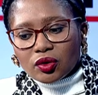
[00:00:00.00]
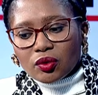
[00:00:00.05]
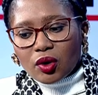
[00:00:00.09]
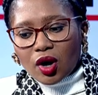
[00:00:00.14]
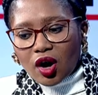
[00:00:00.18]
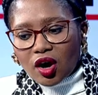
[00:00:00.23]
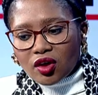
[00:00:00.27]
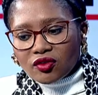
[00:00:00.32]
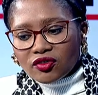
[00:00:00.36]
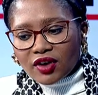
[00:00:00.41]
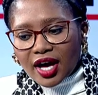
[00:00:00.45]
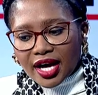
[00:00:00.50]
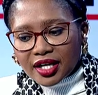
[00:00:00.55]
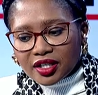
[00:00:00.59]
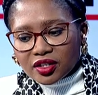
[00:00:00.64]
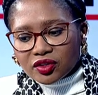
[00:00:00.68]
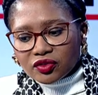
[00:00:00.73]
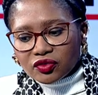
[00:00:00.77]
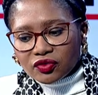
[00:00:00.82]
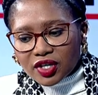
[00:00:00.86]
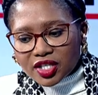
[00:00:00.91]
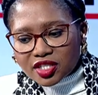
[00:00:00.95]
of an
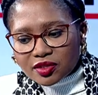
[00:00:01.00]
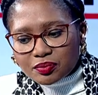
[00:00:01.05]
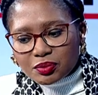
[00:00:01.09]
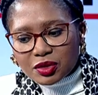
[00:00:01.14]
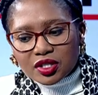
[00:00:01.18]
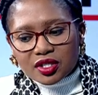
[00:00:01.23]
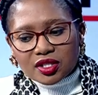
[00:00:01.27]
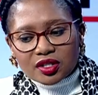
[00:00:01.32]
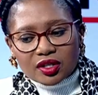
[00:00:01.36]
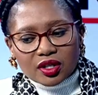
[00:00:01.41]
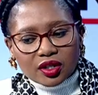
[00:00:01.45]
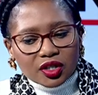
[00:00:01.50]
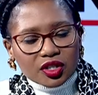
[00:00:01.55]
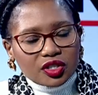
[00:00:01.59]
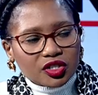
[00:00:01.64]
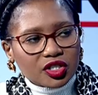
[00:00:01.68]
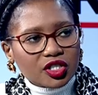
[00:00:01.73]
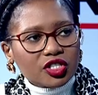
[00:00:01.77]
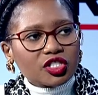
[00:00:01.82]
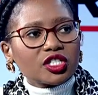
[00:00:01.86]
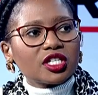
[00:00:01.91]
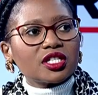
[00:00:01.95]
investment, the
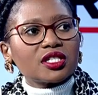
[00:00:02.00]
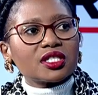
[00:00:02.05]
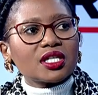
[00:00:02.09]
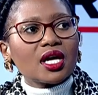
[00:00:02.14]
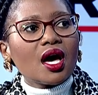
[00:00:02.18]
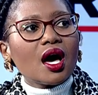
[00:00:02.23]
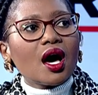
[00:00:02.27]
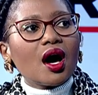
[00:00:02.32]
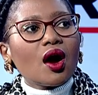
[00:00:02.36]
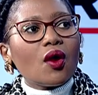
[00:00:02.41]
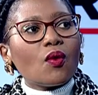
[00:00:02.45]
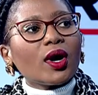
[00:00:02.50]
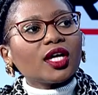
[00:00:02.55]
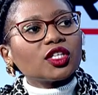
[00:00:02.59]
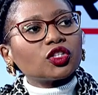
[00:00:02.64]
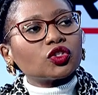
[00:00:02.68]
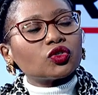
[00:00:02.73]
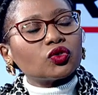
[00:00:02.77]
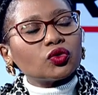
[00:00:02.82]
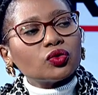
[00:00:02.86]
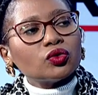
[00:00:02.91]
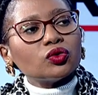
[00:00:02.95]
conditions. What
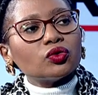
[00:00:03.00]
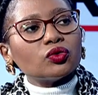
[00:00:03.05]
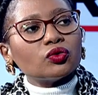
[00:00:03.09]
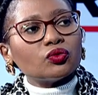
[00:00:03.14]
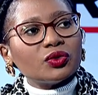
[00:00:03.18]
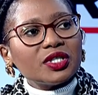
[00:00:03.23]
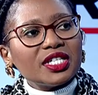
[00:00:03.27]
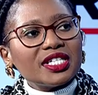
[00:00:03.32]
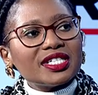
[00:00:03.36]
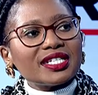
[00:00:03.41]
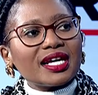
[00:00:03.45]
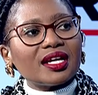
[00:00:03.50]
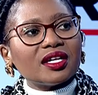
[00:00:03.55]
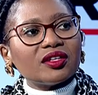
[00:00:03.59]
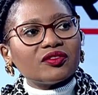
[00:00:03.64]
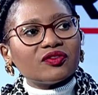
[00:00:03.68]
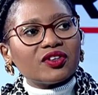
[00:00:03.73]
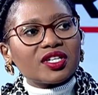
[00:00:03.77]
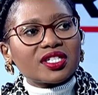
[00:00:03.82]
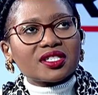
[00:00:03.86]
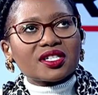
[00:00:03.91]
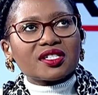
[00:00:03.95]
do retail
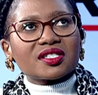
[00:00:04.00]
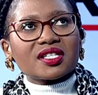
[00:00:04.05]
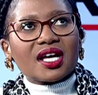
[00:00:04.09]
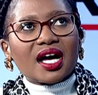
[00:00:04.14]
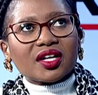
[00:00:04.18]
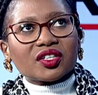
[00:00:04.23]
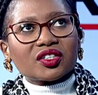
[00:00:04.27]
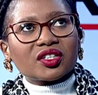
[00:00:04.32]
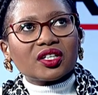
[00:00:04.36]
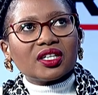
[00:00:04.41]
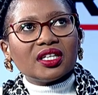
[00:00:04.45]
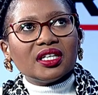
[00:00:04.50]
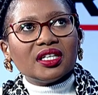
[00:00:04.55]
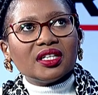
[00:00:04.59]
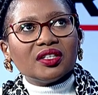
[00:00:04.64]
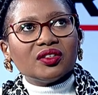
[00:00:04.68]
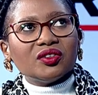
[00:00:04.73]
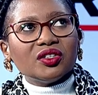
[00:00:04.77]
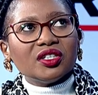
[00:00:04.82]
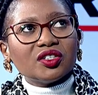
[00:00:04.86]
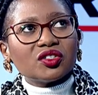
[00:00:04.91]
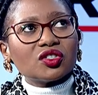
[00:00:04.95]
investors actually
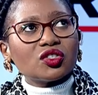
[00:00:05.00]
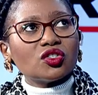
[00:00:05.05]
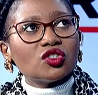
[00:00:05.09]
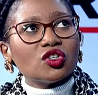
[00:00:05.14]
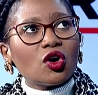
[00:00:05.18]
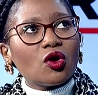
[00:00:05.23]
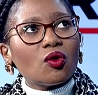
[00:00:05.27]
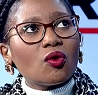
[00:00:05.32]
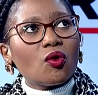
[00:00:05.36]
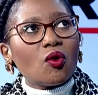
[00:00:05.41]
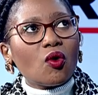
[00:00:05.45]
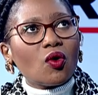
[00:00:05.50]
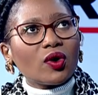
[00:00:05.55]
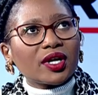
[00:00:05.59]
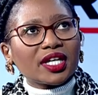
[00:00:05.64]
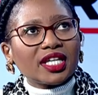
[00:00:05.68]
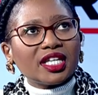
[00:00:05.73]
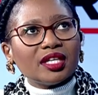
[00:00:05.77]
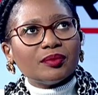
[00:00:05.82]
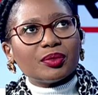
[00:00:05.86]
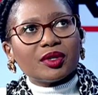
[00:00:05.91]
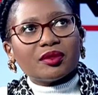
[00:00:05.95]
need to know or
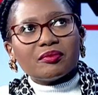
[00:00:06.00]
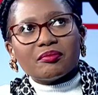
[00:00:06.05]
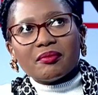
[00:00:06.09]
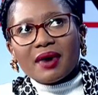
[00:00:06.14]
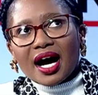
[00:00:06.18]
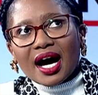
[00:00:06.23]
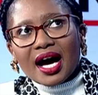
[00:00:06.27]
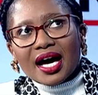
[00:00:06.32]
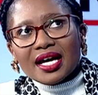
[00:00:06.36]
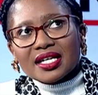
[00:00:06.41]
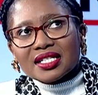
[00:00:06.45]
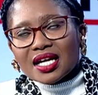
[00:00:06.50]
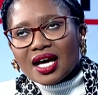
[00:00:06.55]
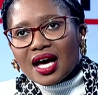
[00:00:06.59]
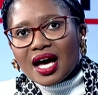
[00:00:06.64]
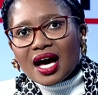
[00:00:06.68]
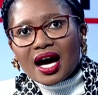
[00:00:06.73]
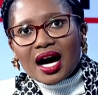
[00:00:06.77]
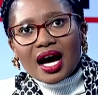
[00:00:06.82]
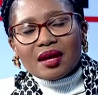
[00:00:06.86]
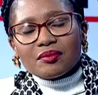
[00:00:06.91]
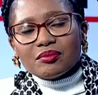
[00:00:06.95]
keep in mind,
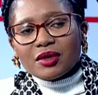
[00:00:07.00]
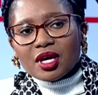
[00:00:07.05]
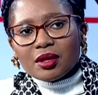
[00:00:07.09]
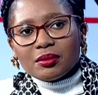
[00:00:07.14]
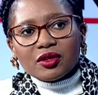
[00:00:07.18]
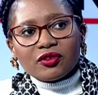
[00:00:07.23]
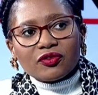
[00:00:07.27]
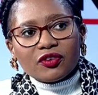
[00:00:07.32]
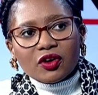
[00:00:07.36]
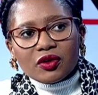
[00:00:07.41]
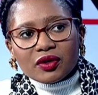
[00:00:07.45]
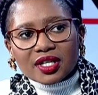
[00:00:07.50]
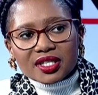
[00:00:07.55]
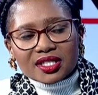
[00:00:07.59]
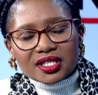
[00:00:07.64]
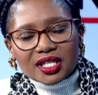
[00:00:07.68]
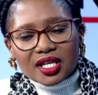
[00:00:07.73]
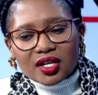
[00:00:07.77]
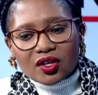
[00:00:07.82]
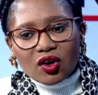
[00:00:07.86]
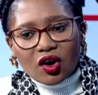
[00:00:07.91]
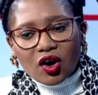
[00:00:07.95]
maybe
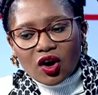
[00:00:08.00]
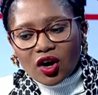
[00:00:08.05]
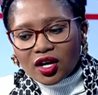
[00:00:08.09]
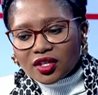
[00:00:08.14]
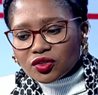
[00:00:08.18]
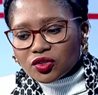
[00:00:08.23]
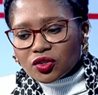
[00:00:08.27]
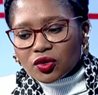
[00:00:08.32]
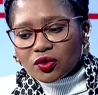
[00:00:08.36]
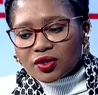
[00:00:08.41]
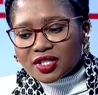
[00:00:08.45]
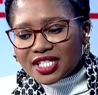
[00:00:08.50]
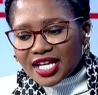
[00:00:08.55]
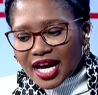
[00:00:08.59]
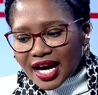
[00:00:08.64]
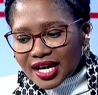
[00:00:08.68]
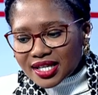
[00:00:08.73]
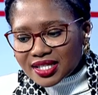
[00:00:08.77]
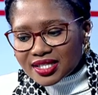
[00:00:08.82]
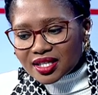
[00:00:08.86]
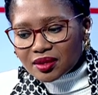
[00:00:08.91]
focusing on, tax